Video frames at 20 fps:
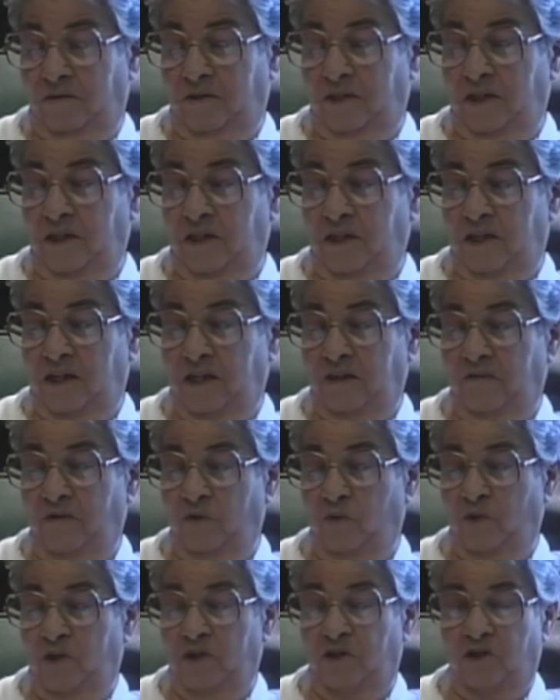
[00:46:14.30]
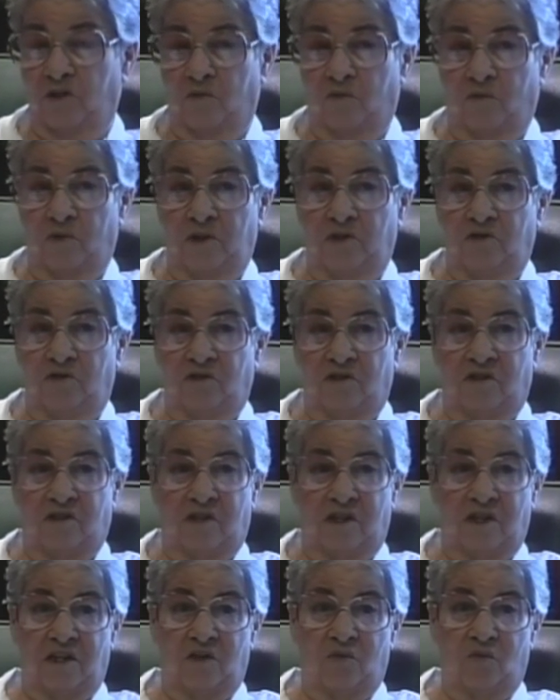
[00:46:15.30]
they didn't have the winter, so we used to
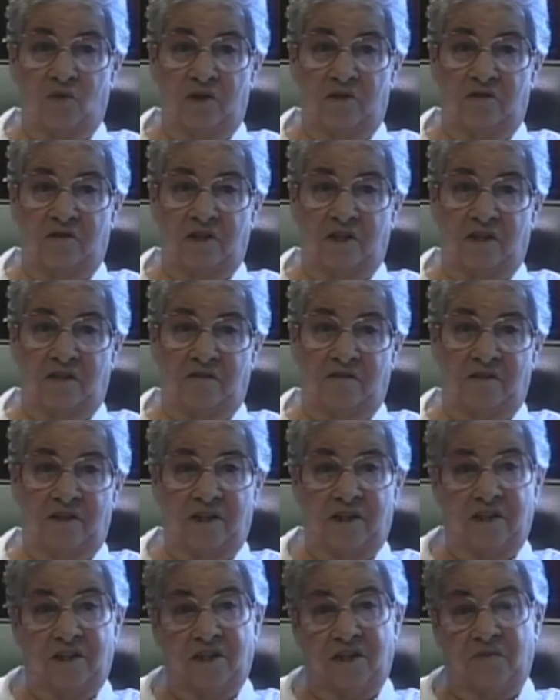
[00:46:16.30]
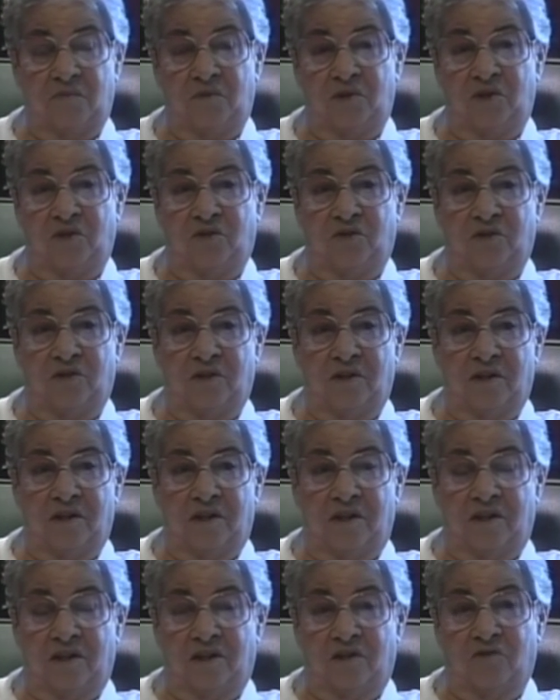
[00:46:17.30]
sit in the winters, get our ends up, you know, and
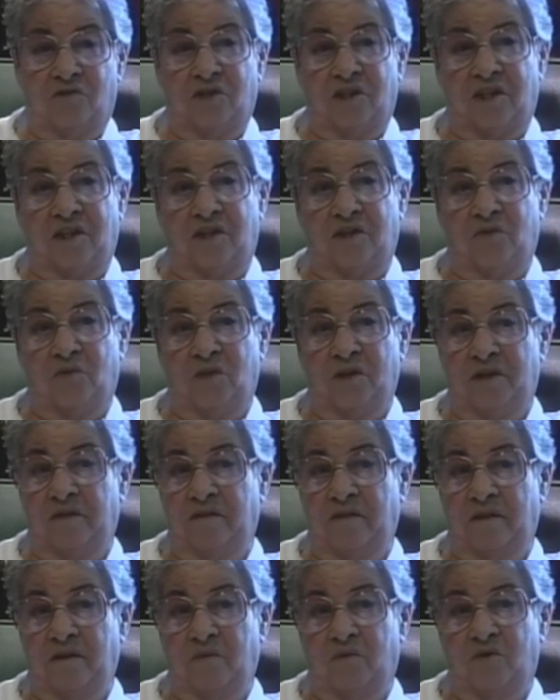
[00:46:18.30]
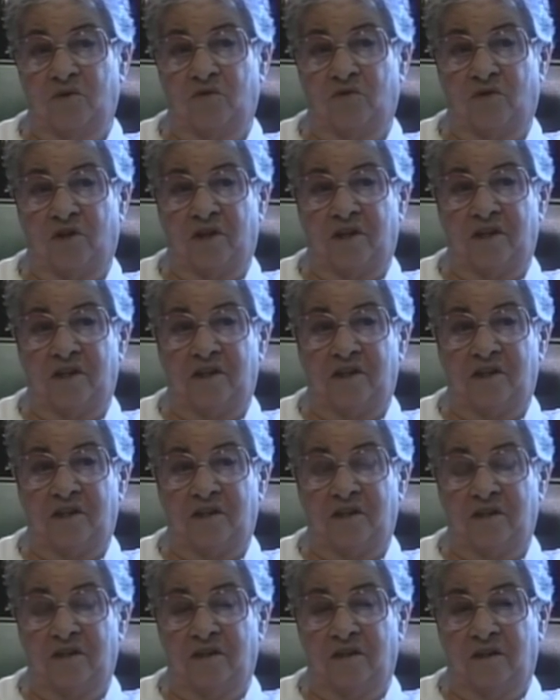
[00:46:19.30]
go sit in the winter that was raised
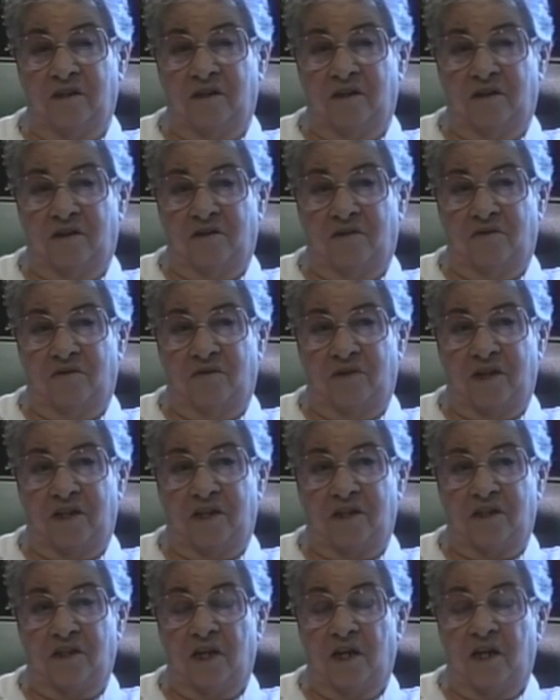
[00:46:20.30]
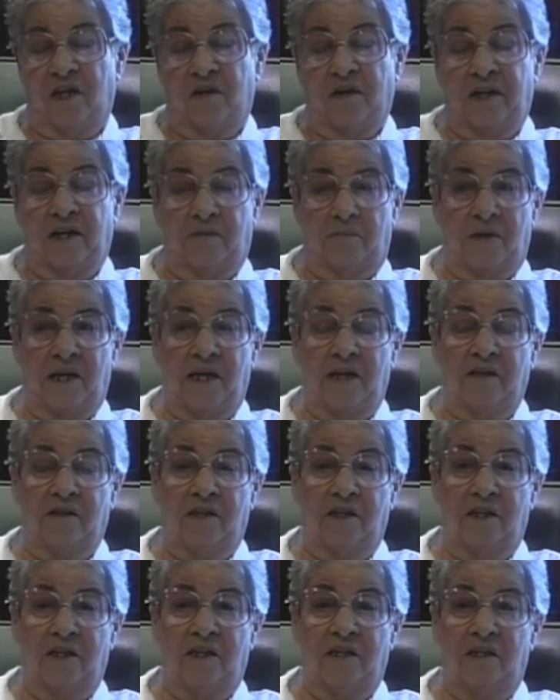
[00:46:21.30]
and rest. Now back
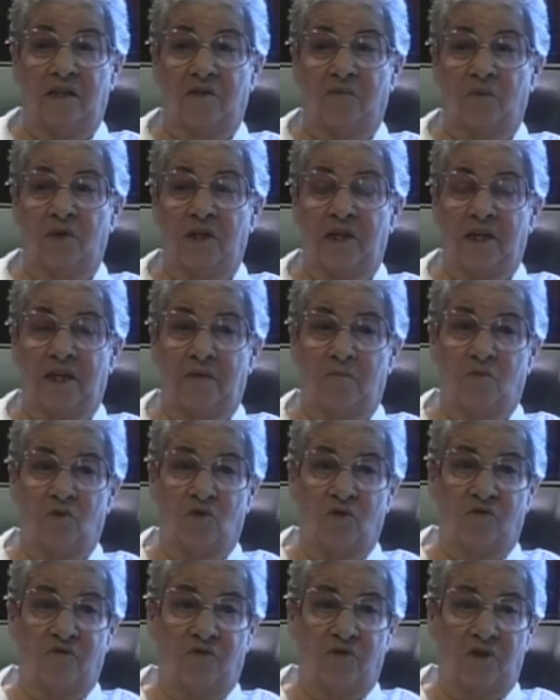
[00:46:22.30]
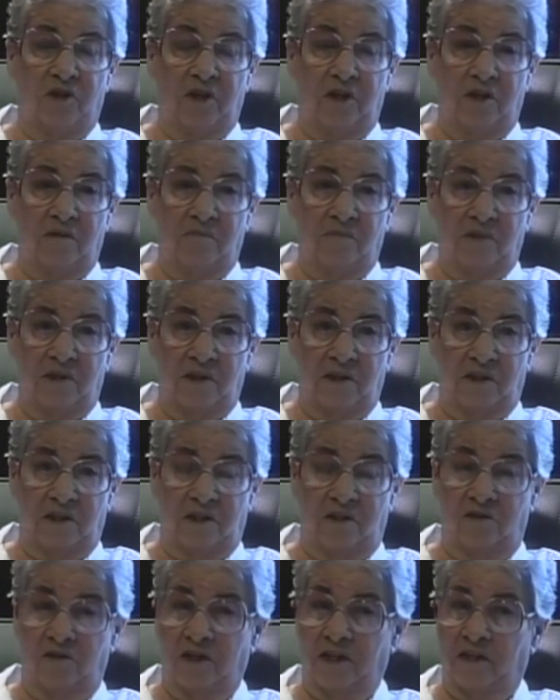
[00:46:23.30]
then we had more freedom than they
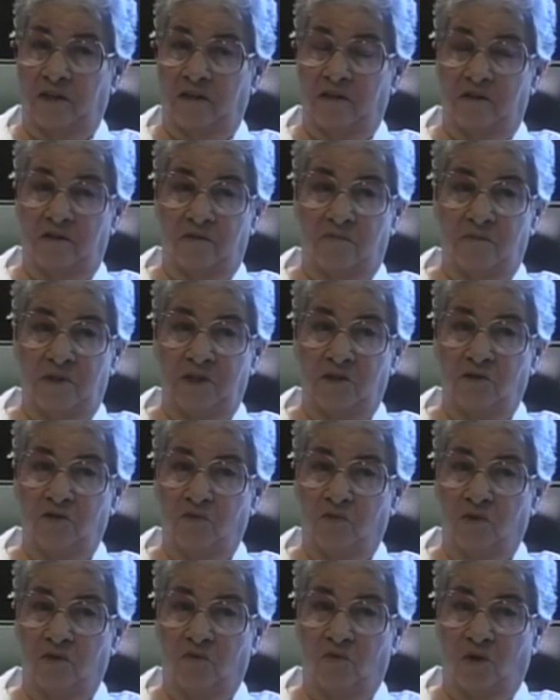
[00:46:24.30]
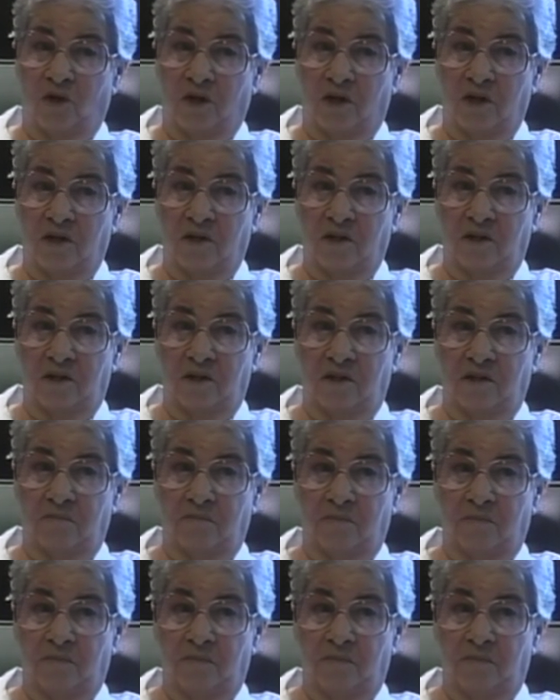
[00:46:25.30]
do now. The meals weren't wired up,